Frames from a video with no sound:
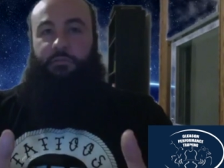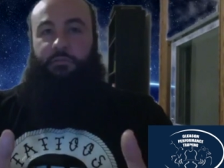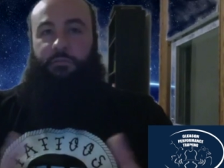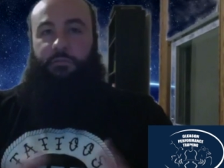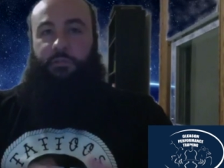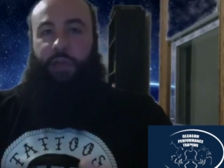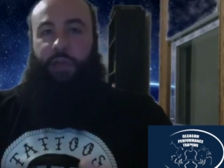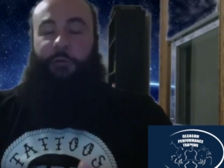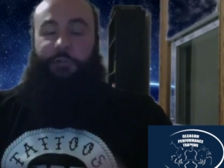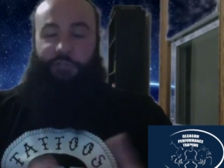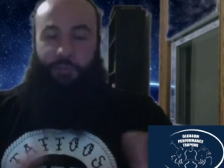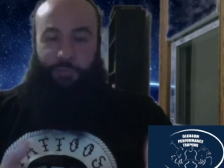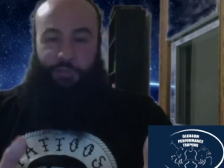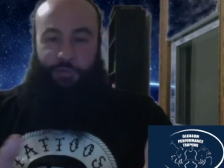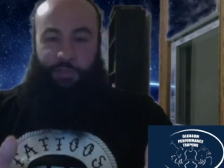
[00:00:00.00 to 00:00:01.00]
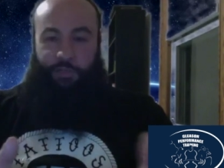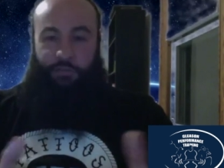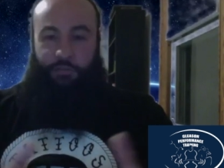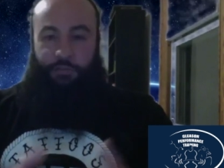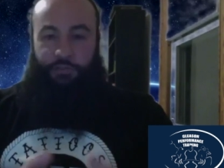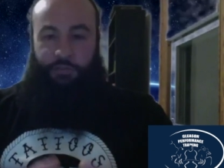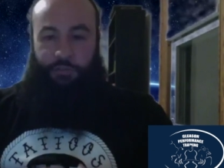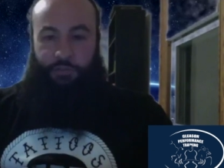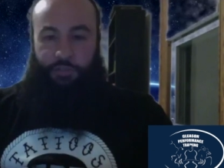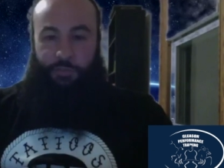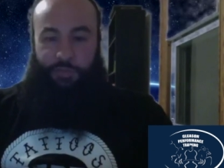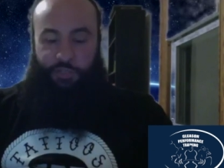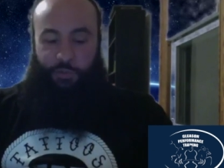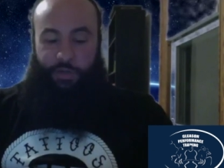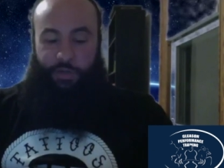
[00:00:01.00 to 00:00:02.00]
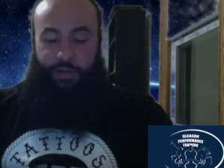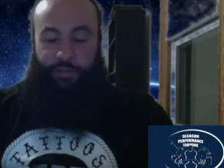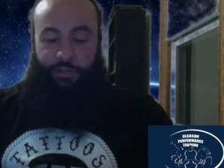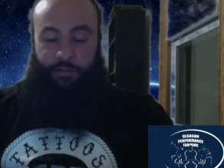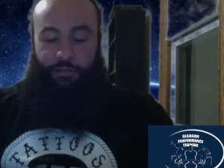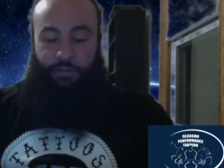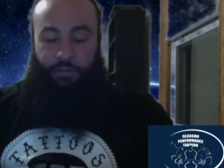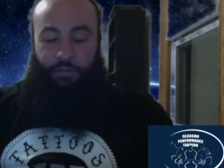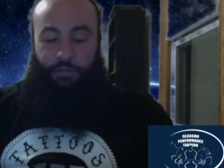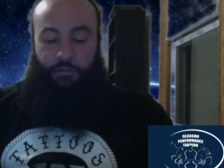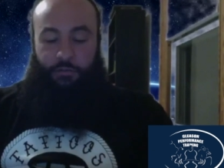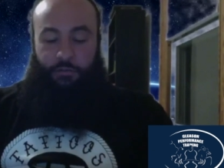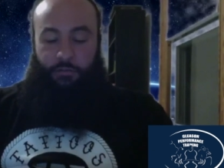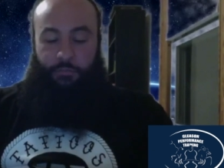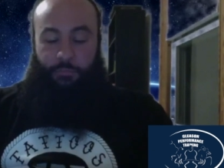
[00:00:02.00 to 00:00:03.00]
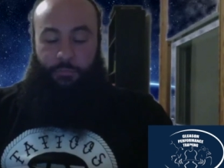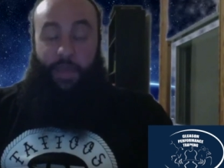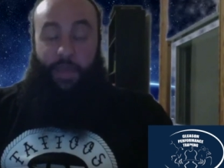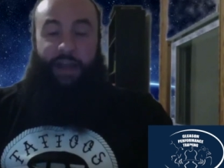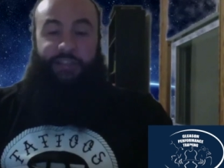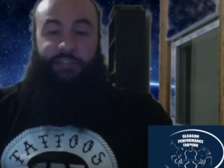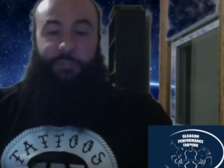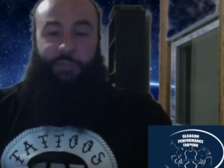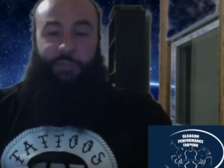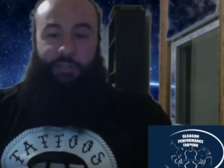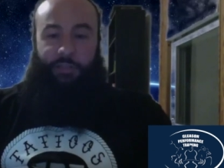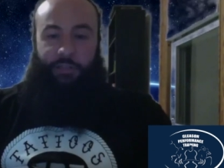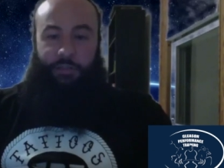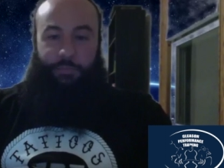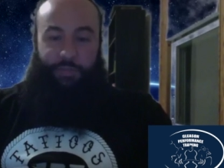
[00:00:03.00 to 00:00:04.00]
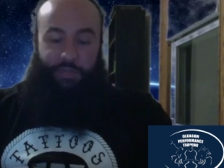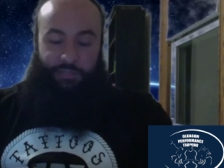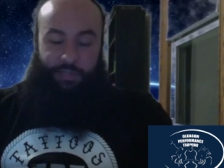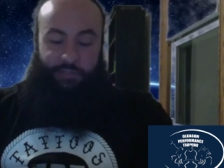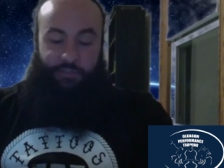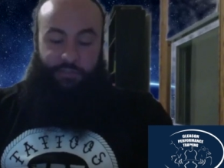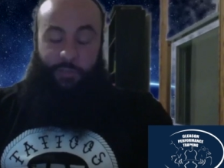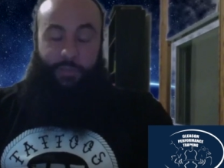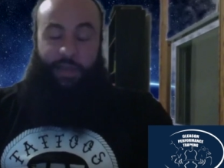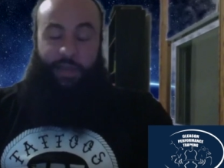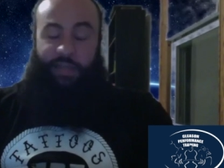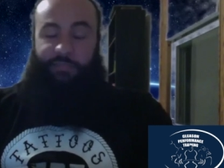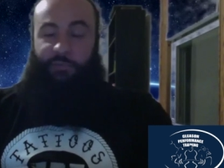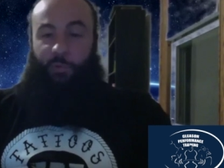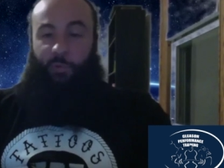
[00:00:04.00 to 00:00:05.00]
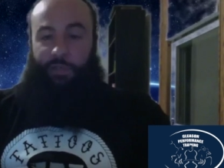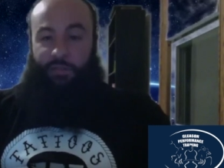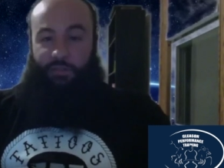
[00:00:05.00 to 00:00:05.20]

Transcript: how it should be treated. You should be training maximally, but it doesn't have to be maximal weight.